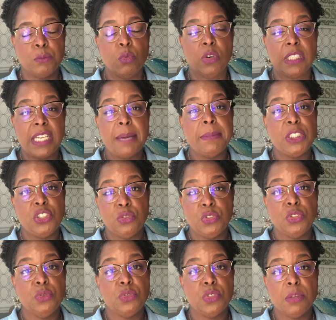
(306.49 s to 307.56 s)
more lemon you
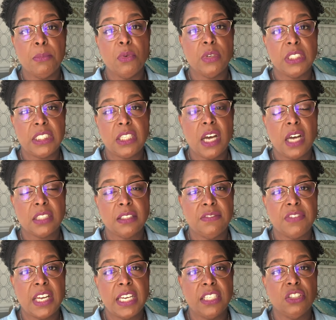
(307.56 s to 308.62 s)
use, the more
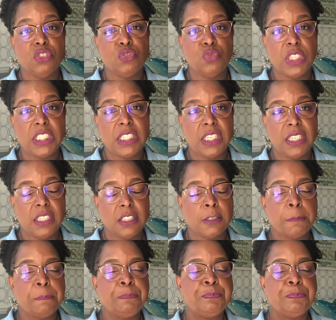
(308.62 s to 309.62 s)
detoxifying the drink is.